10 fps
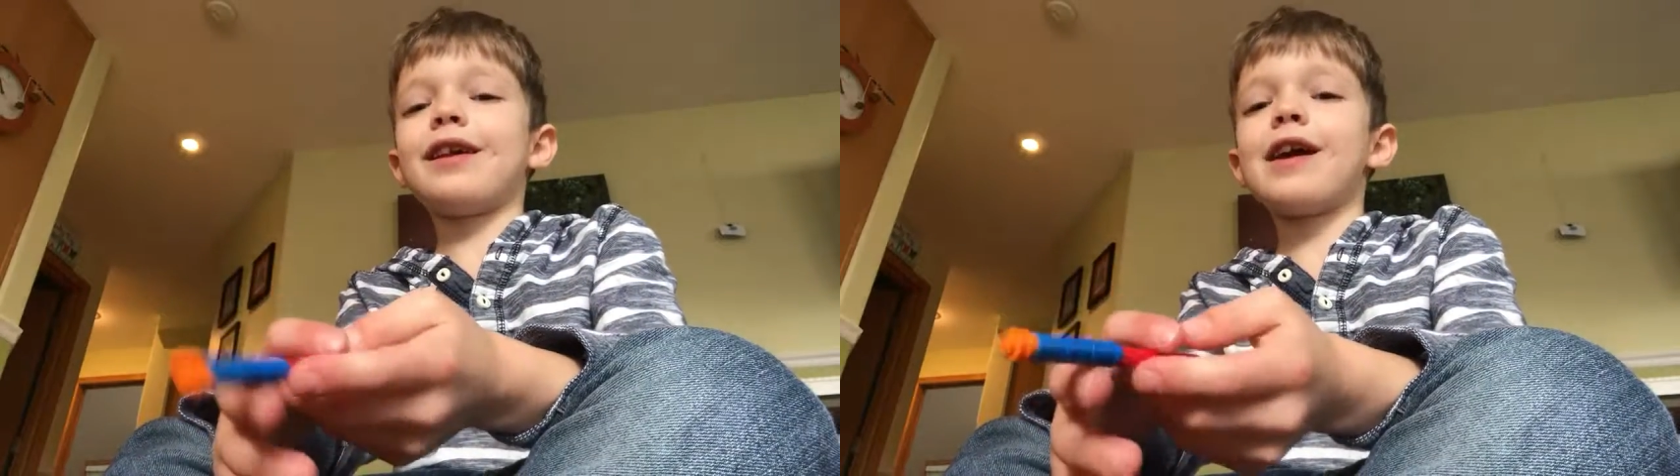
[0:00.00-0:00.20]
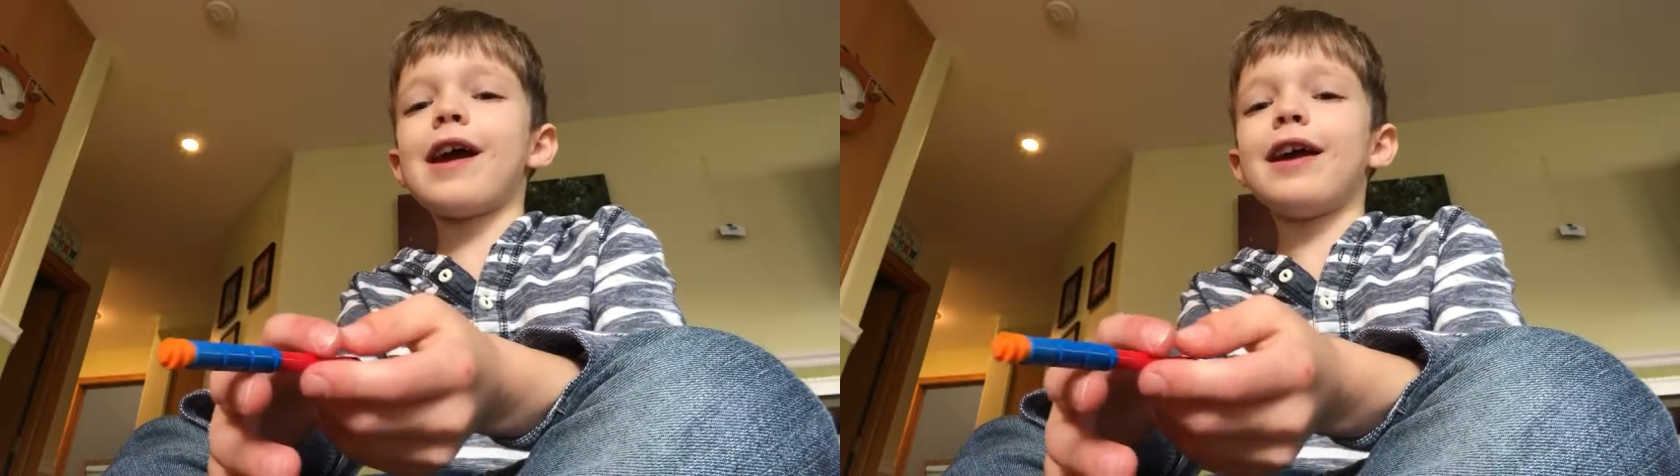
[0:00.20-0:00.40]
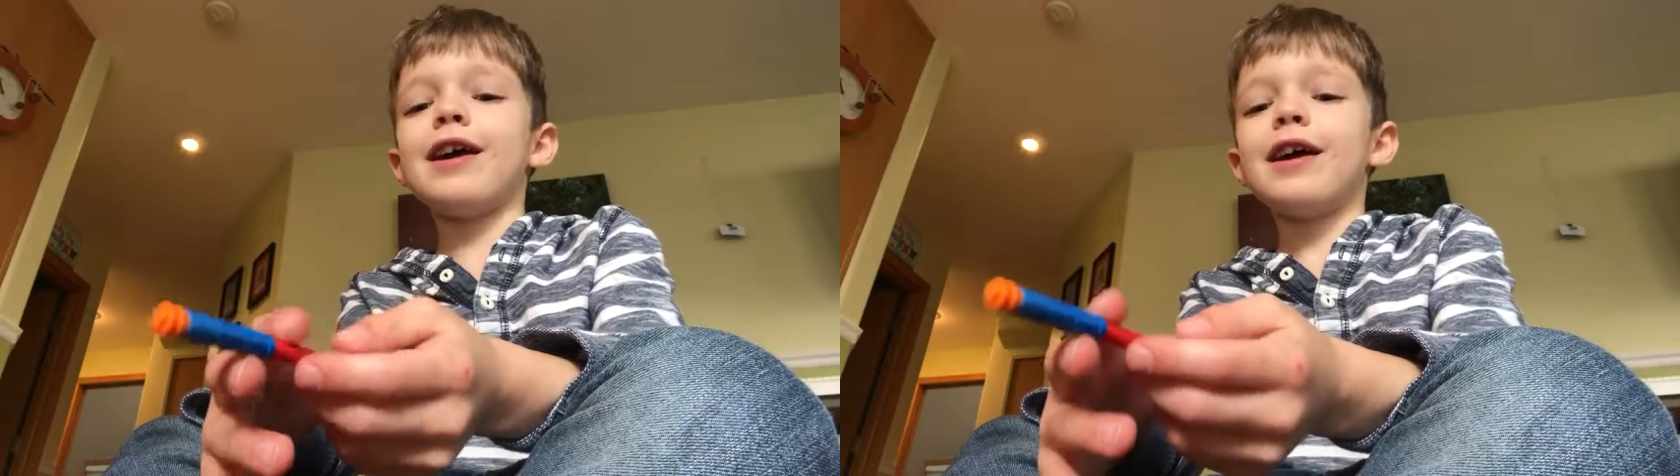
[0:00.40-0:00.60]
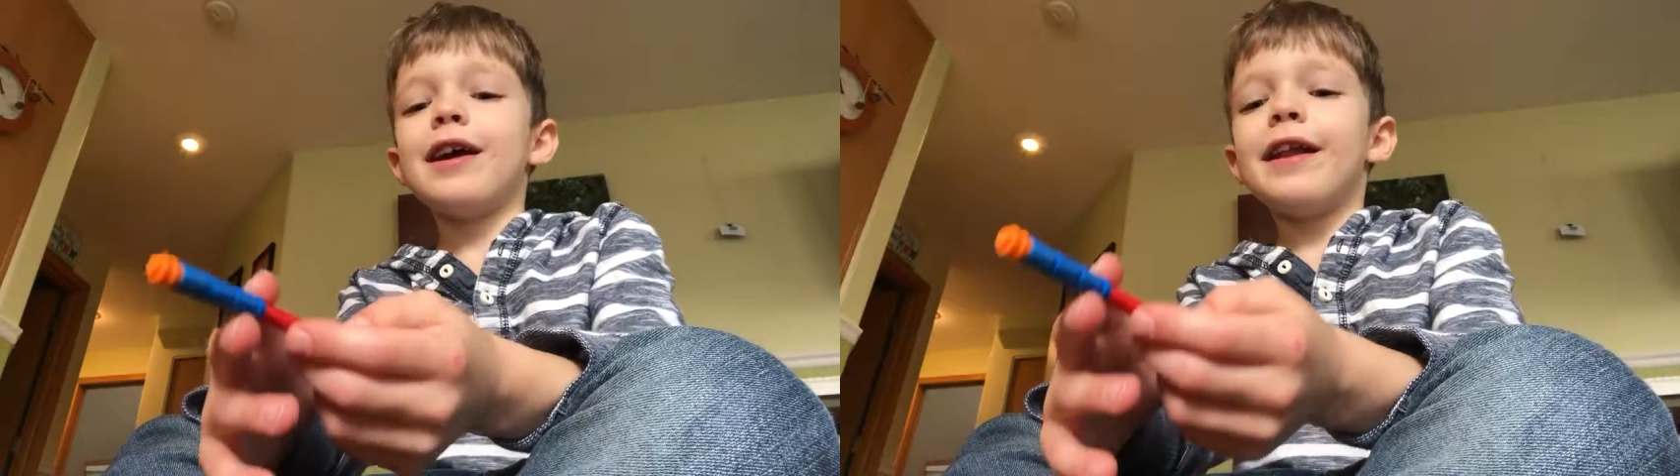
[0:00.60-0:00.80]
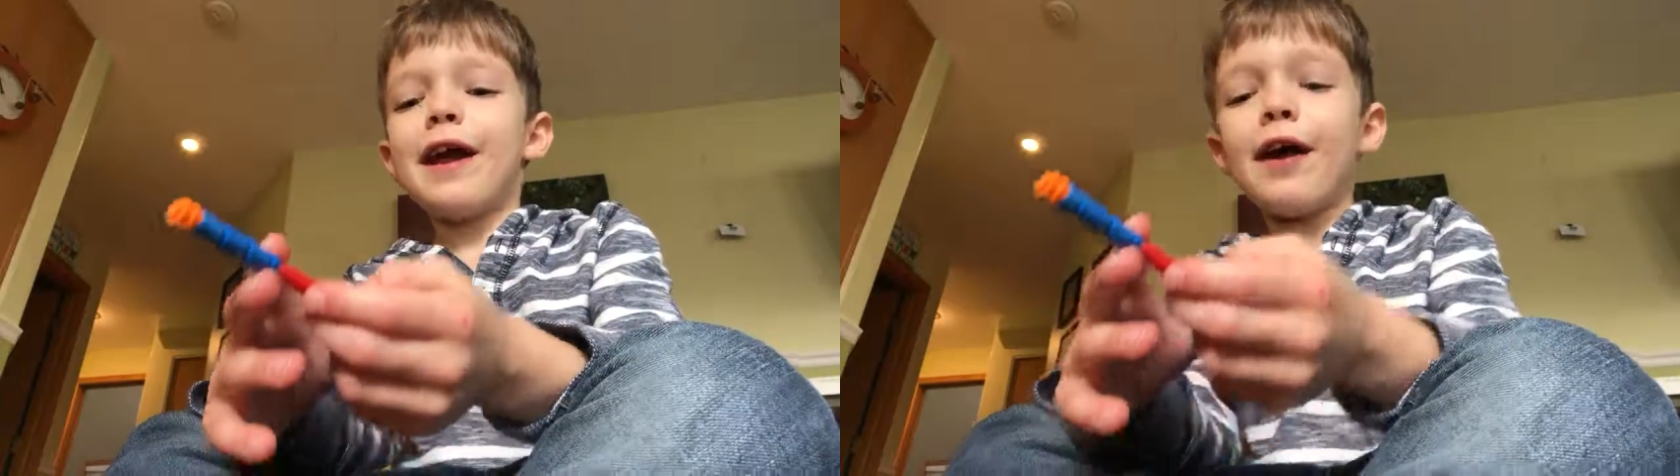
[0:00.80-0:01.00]
Okay,
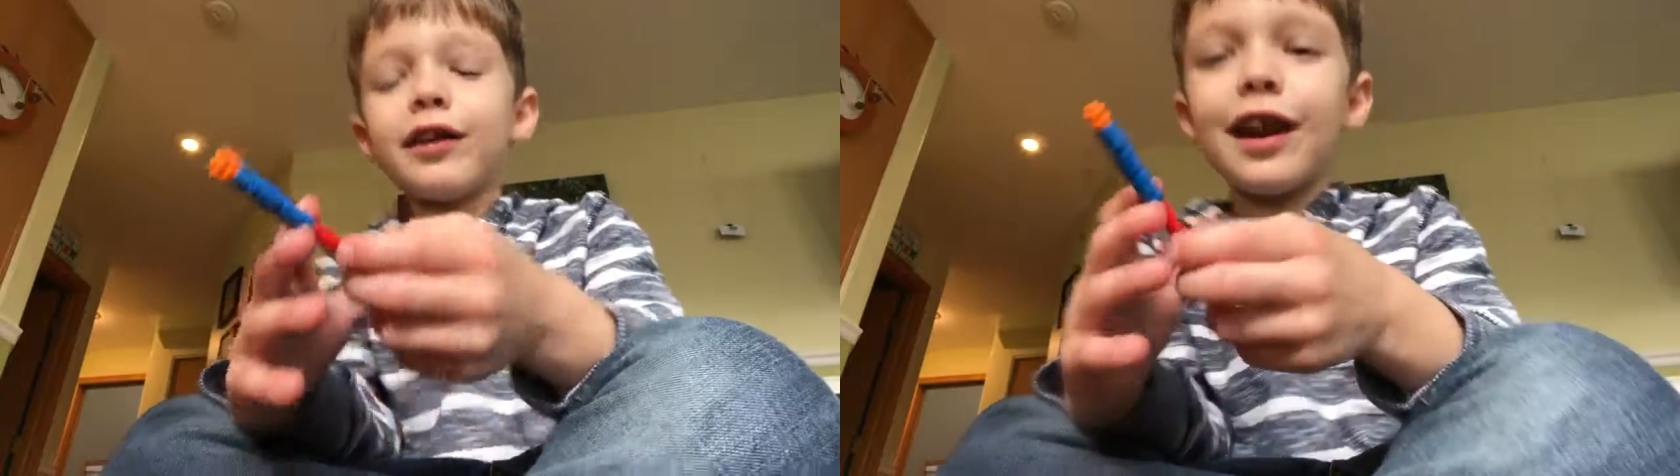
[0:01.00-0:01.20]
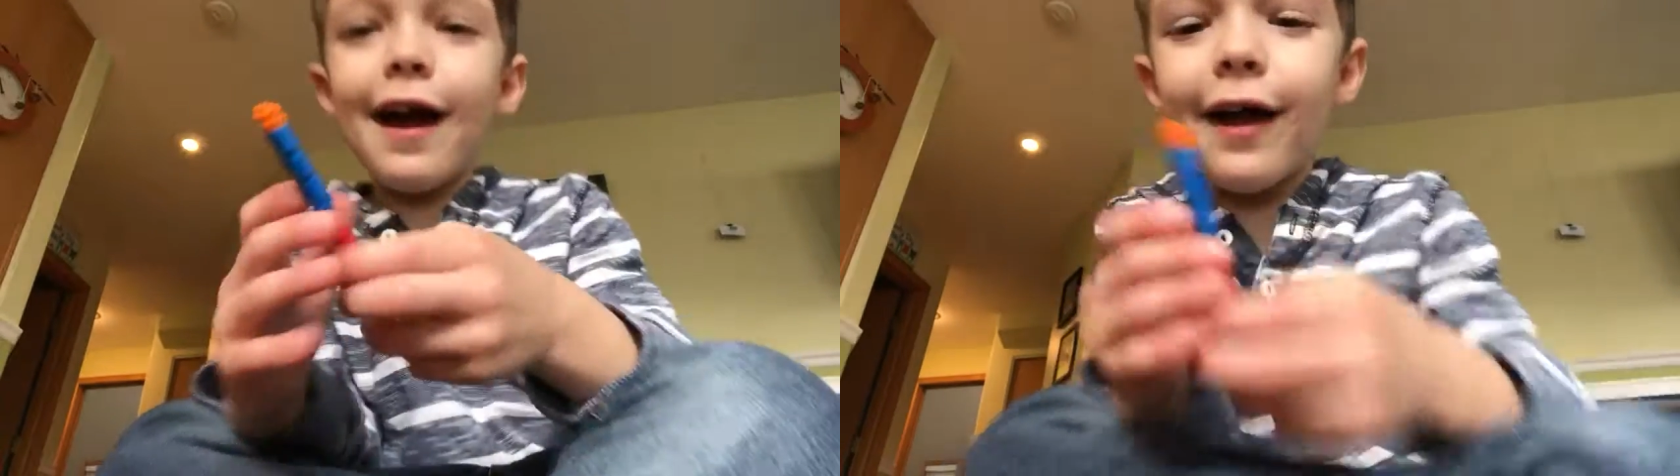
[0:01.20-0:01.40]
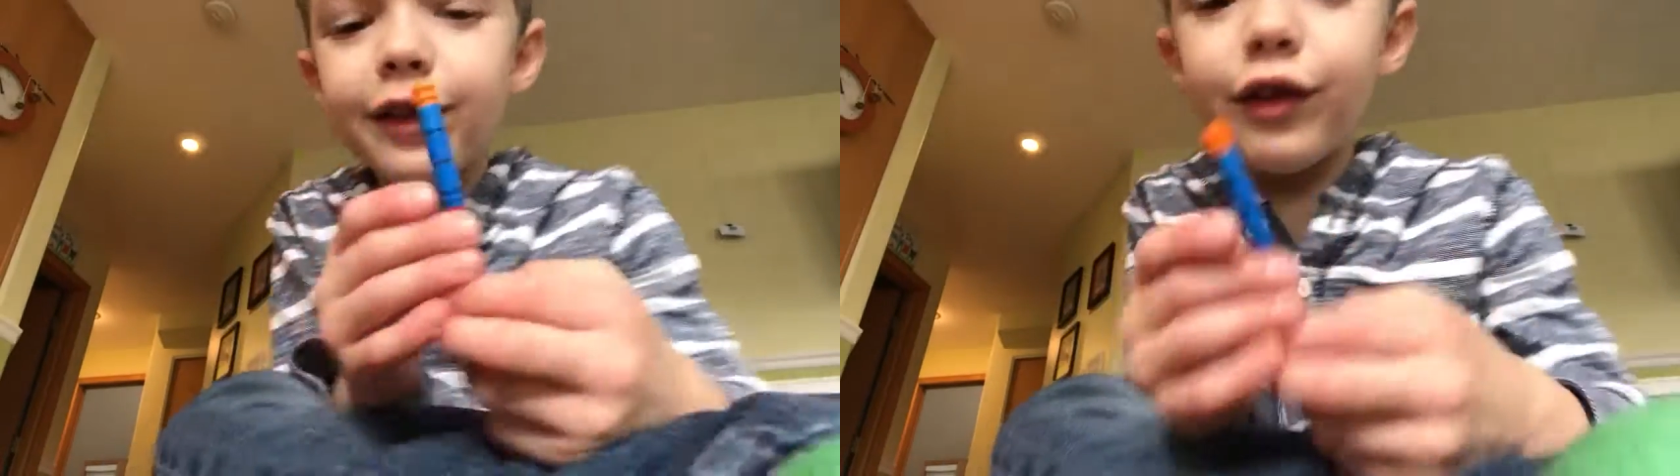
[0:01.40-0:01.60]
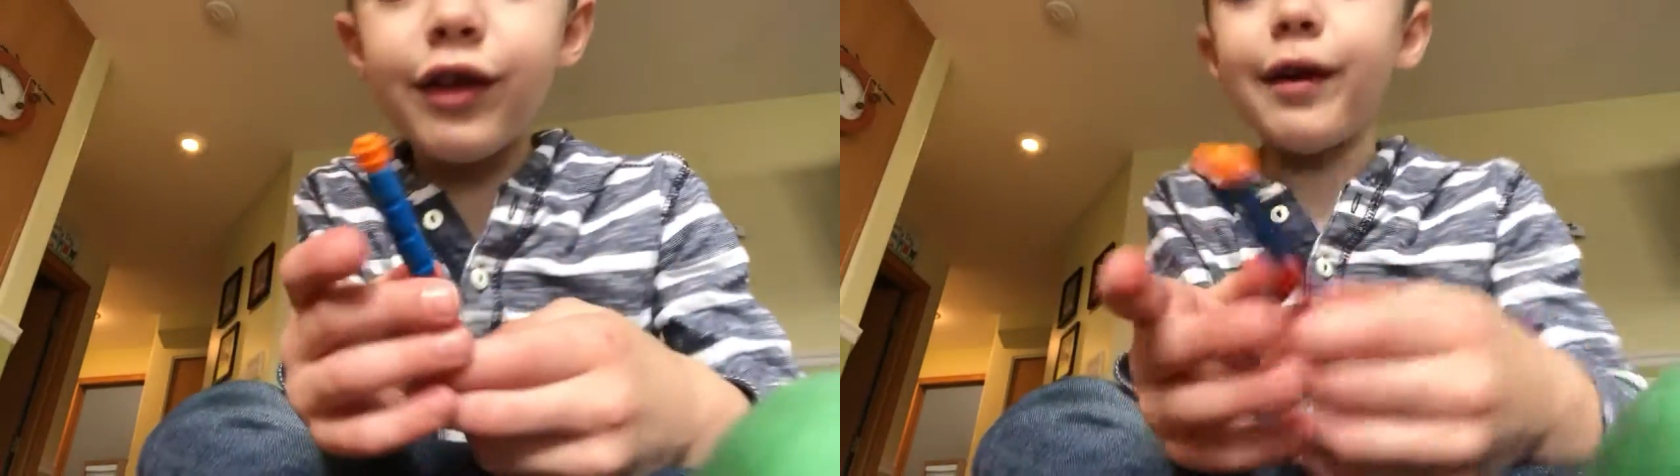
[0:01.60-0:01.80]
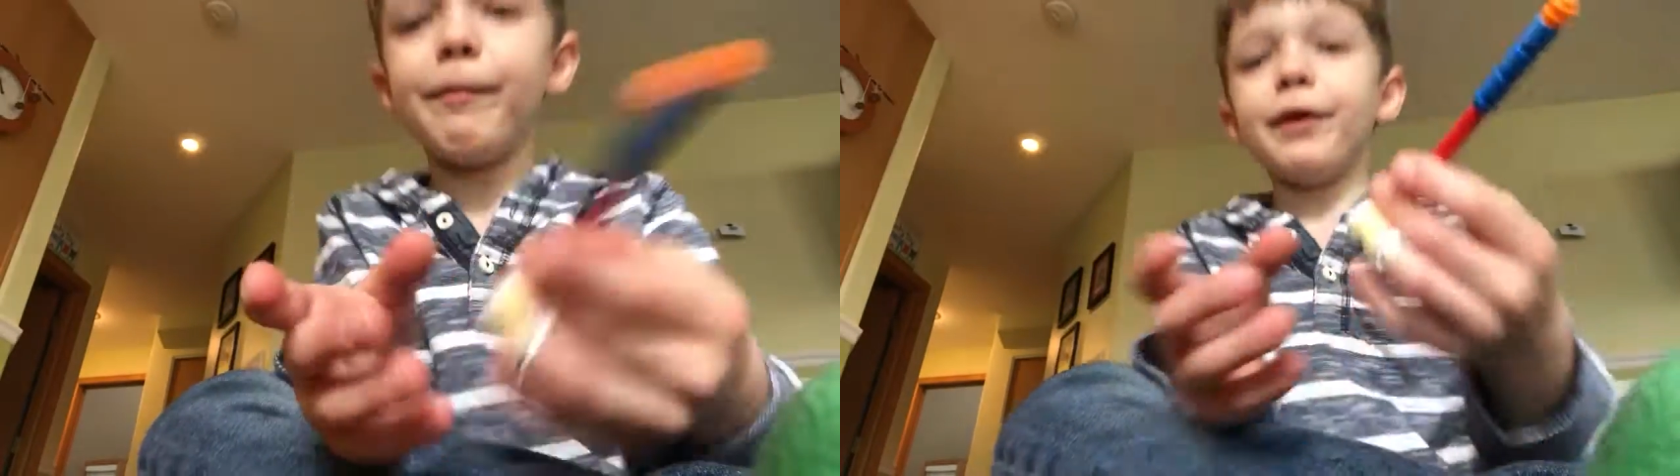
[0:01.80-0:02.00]
now let's get on to the